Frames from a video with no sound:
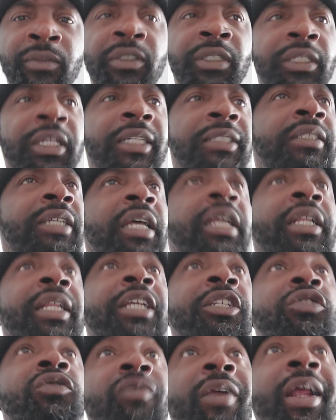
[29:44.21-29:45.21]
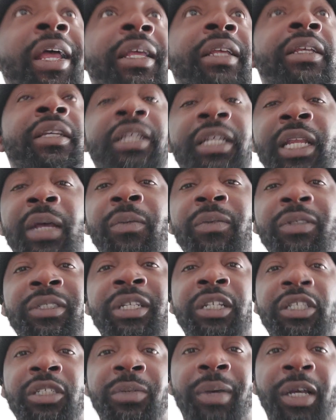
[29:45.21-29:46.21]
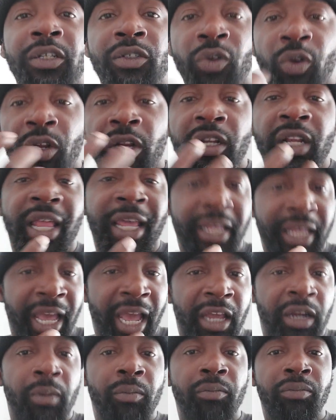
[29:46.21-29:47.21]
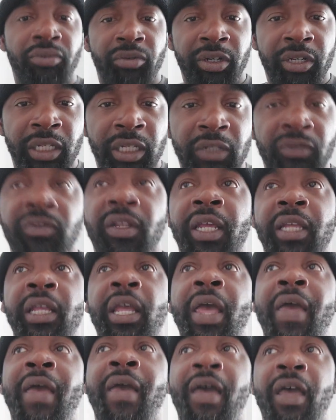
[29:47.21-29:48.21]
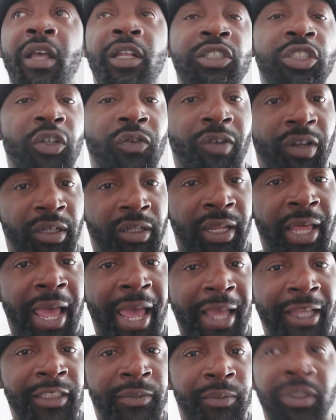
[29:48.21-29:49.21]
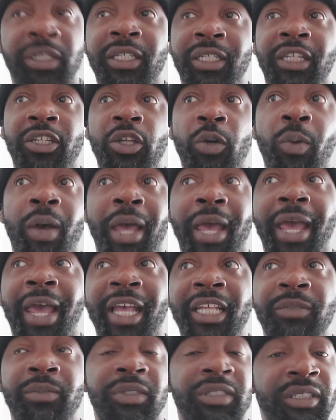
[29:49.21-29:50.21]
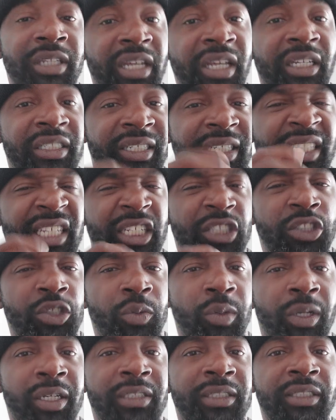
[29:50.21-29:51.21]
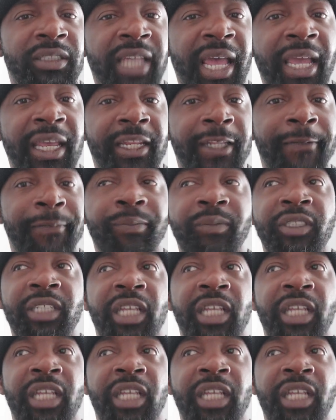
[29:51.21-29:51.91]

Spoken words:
And I said, that's right. And I was teaching my daughter like how to breathe, like to relax, because I know what asthma does. It gets you excited.